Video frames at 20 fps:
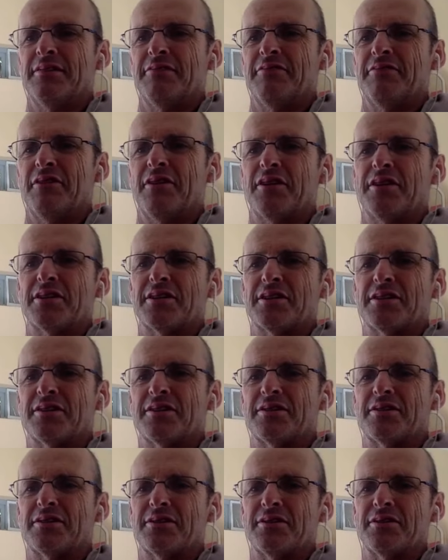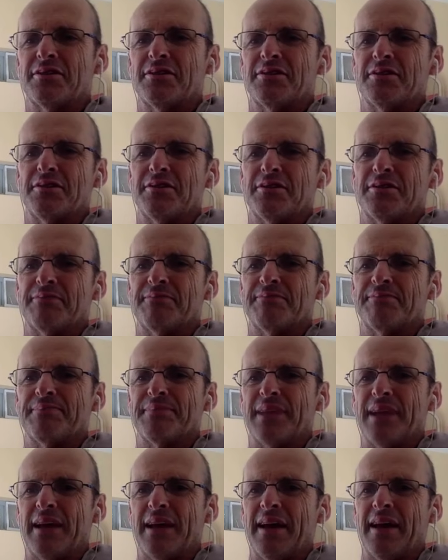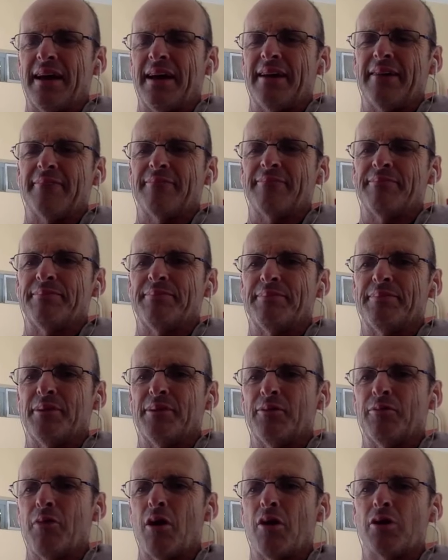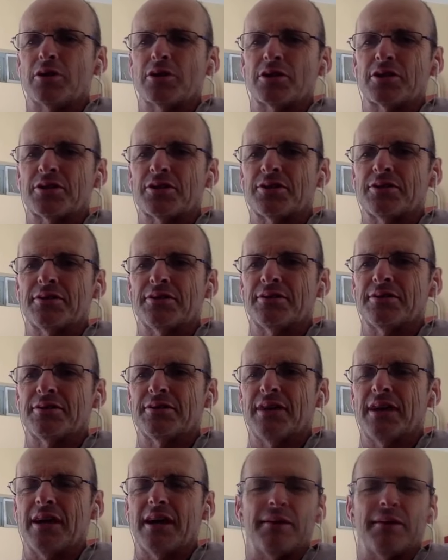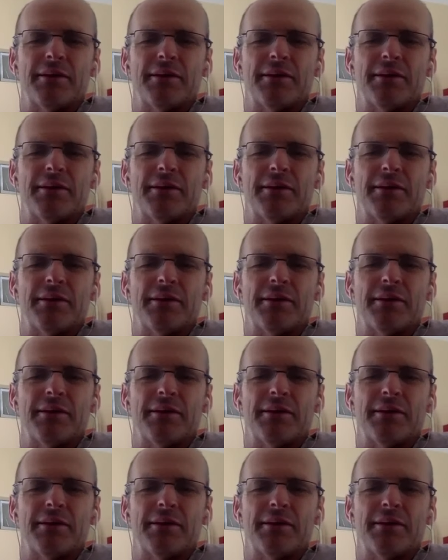Ferguson to Bill Walsh to